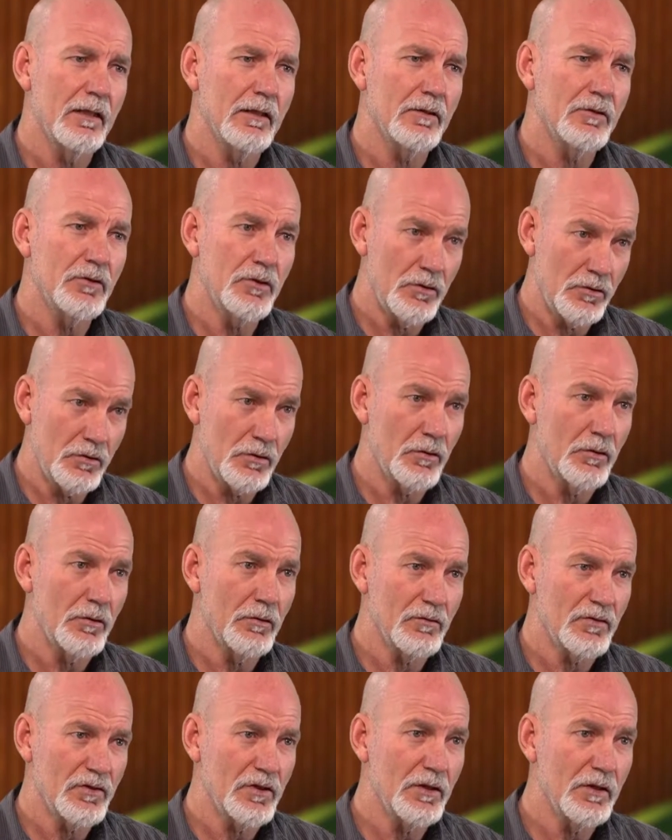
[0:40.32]

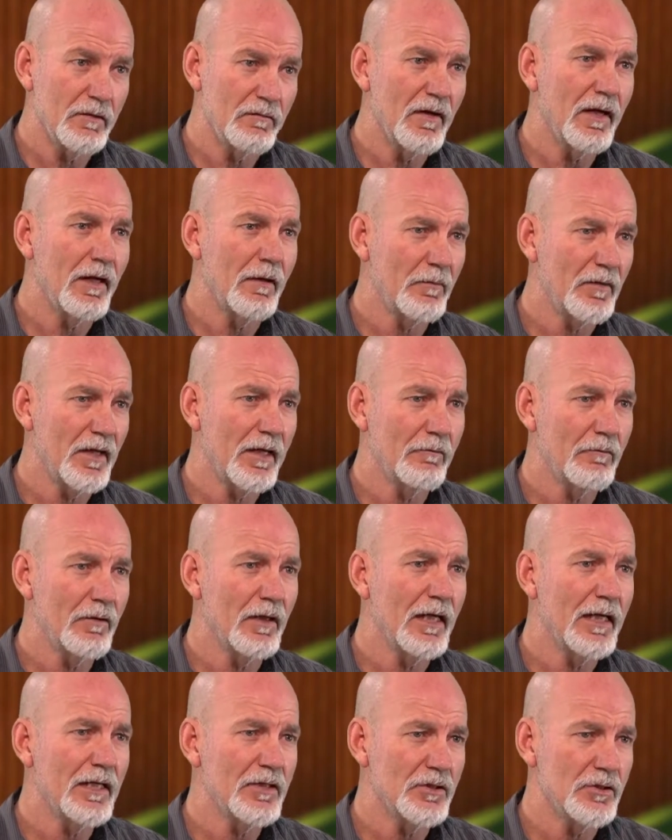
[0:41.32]
tutorials to develop that
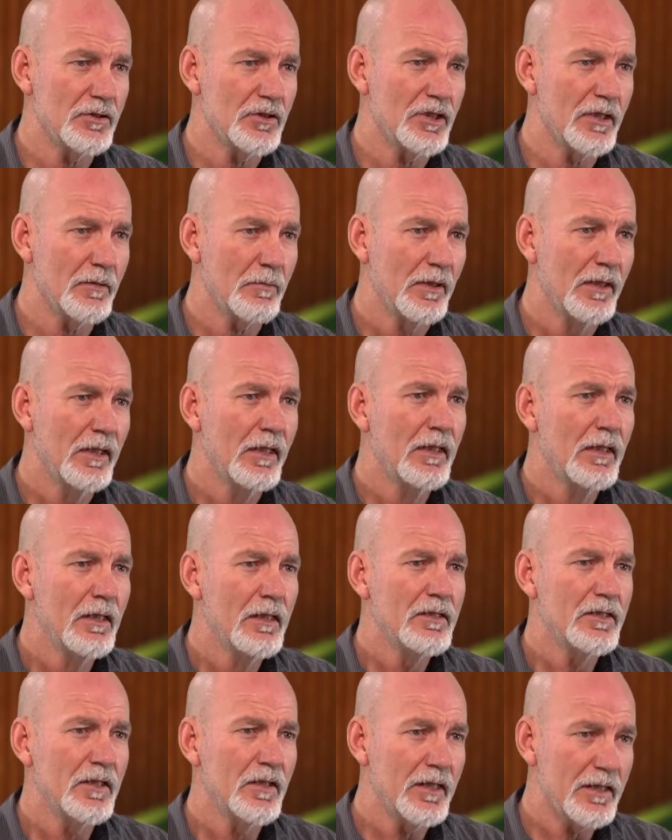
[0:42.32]
relationship.
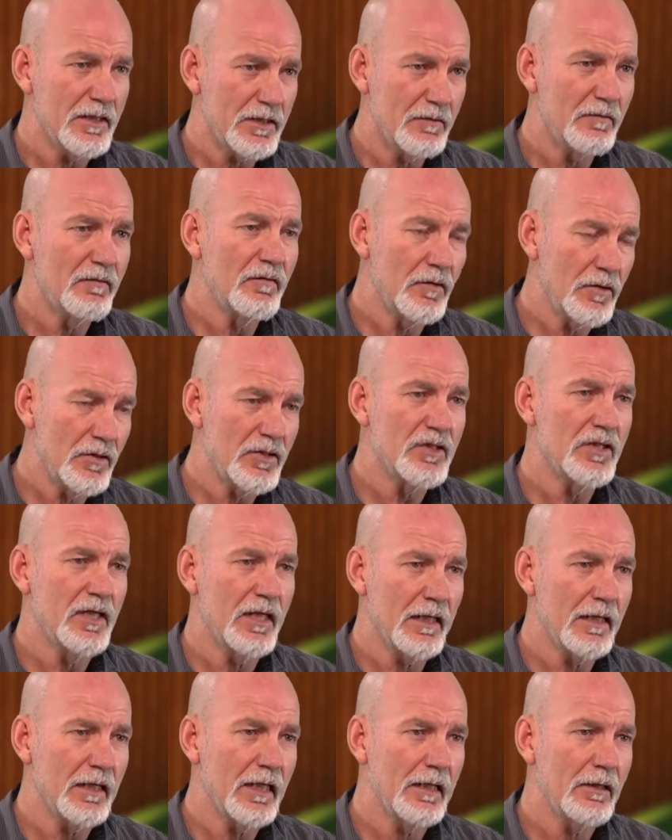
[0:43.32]
So that's the first
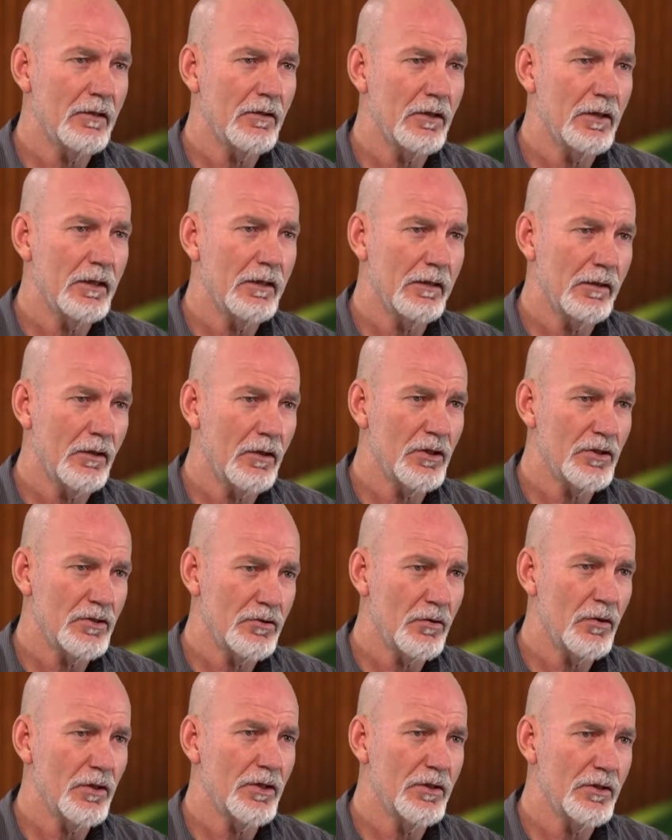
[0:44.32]
thing that I
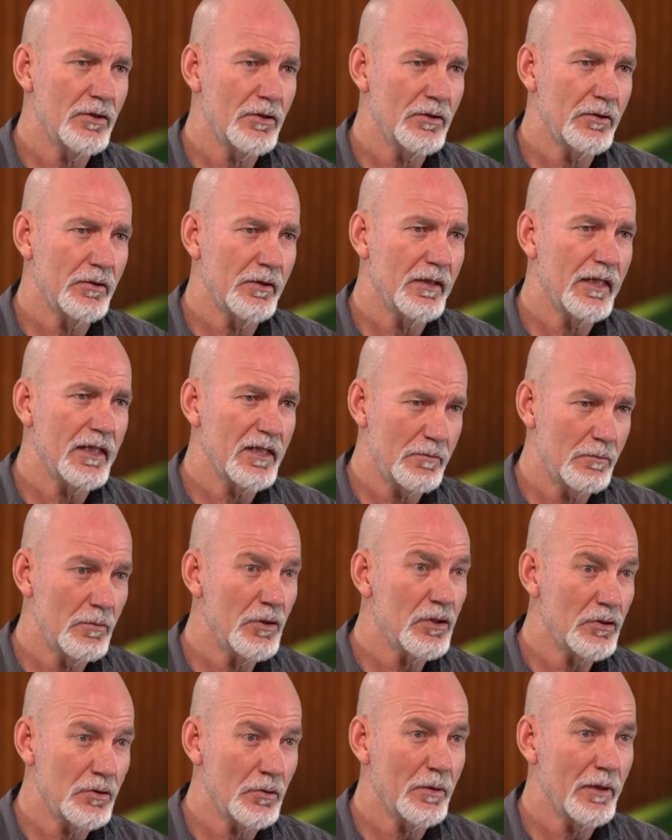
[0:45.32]
try to do, and that's
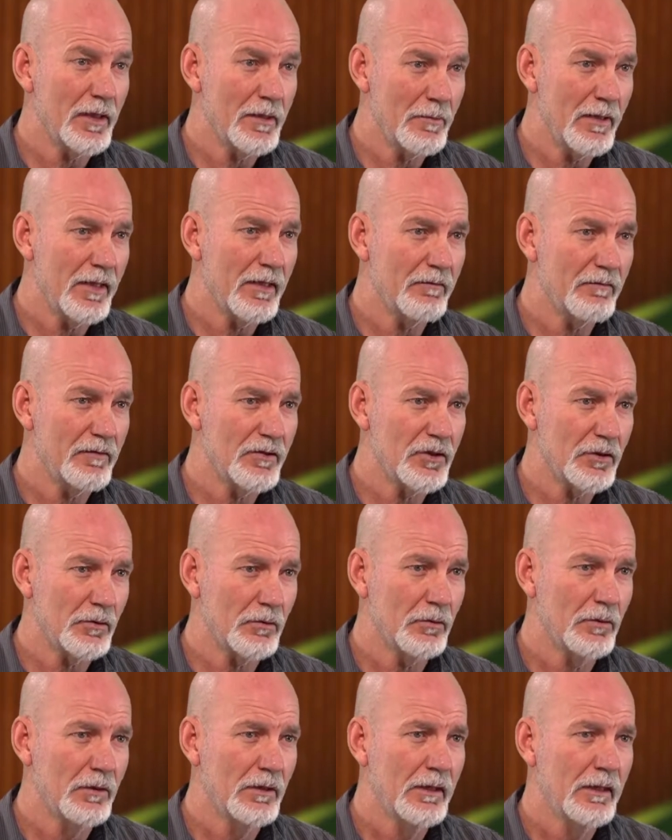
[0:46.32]
mutually
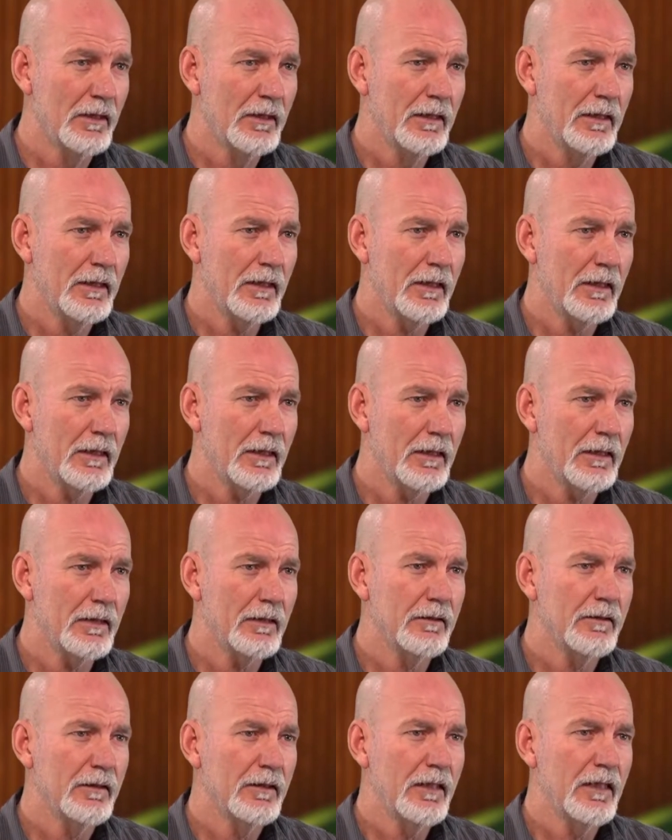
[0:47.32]
beneficial.
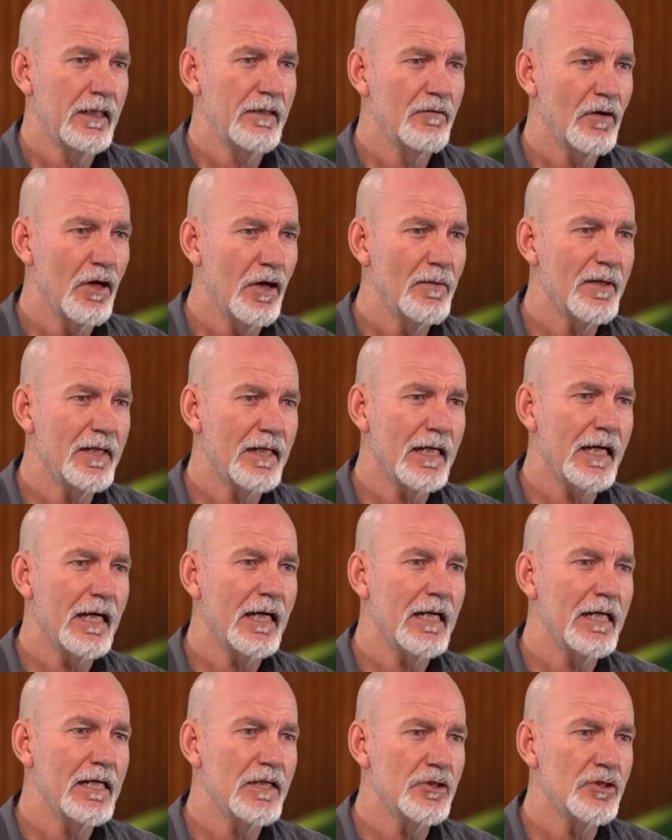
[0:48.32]
If I'm
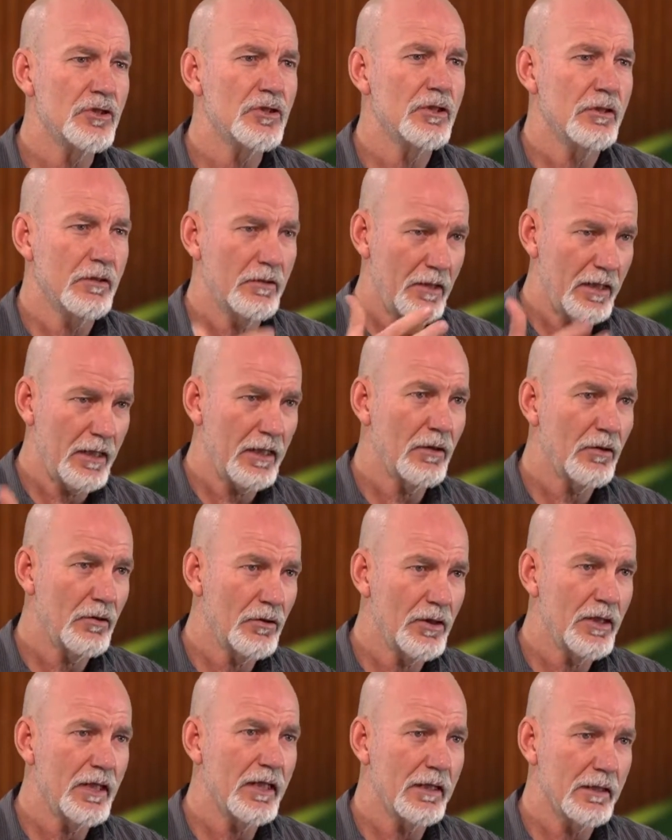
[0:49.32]
engaged, their
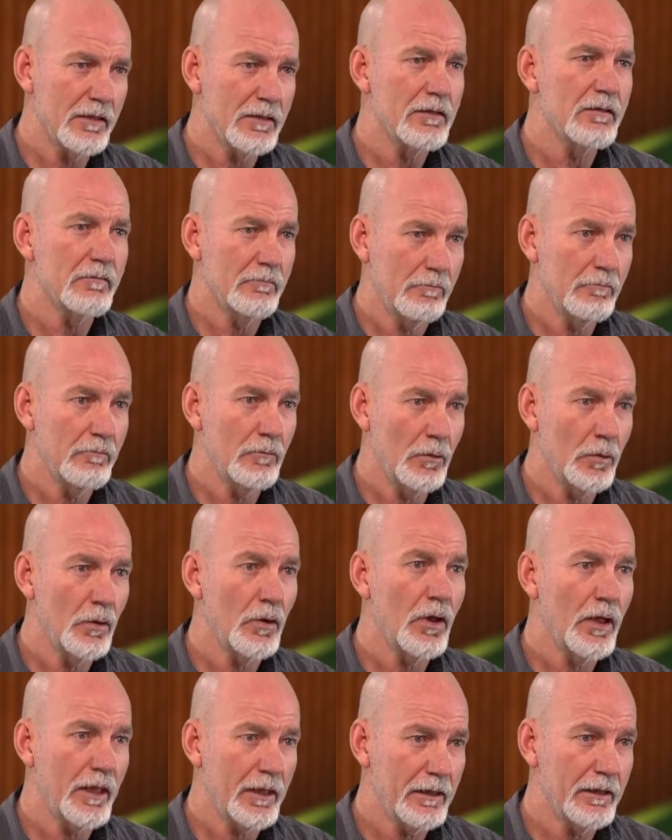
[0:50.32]
learning is more
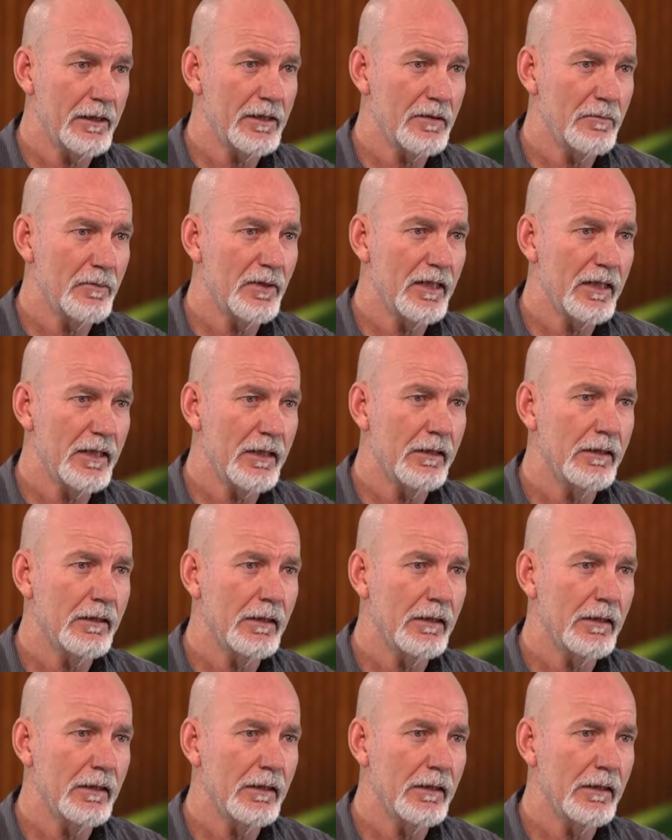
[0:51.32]
likely to be